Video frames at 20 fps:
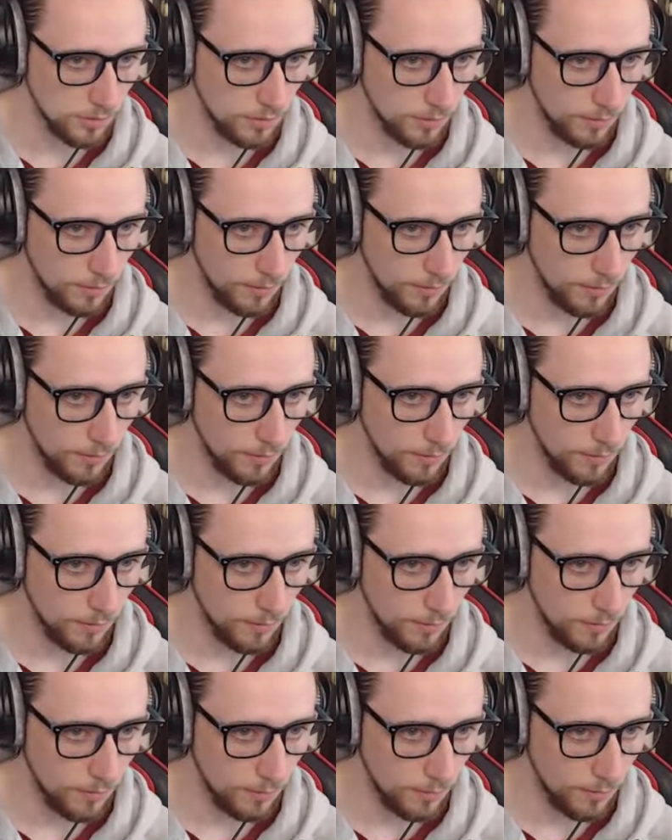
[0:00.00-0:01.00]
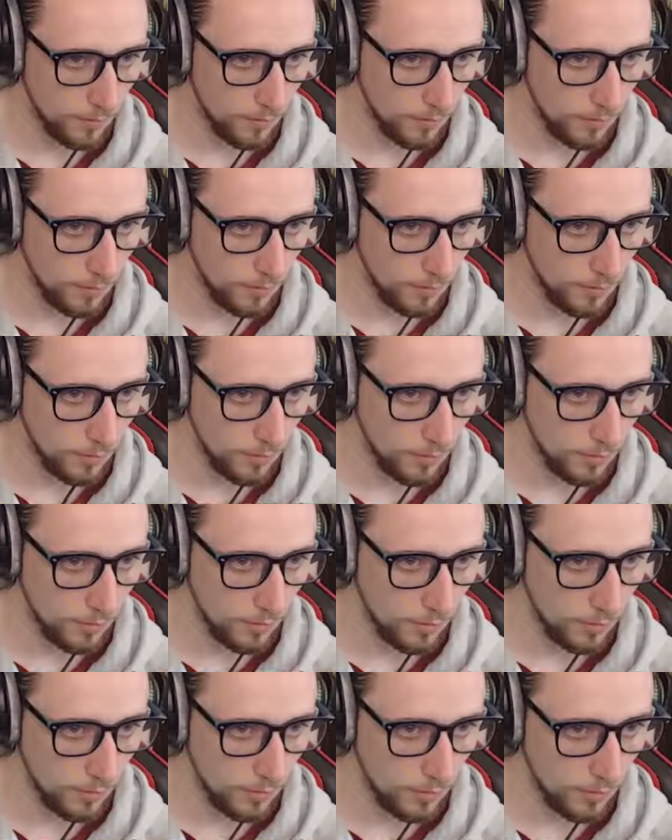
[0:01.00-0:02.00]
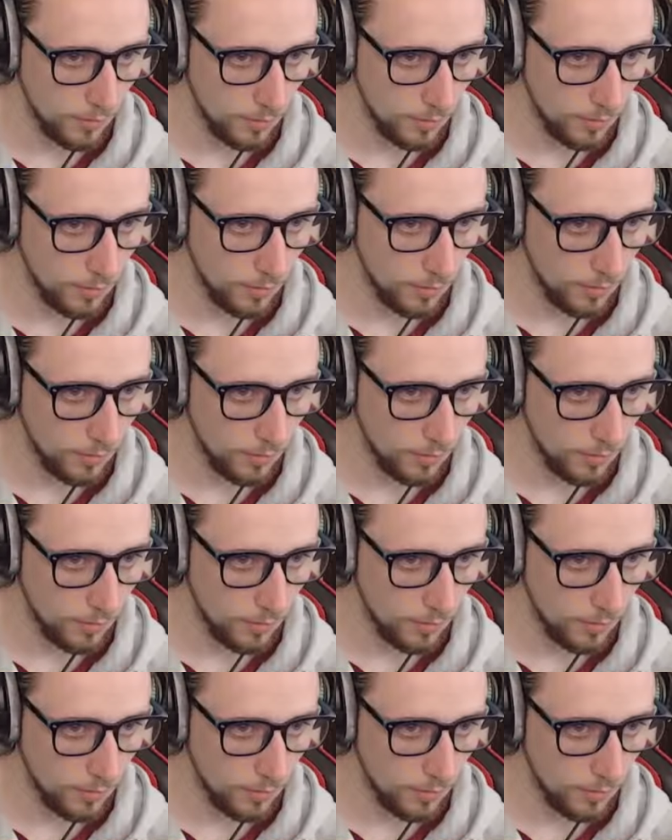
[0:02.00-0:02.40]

(no one is talking)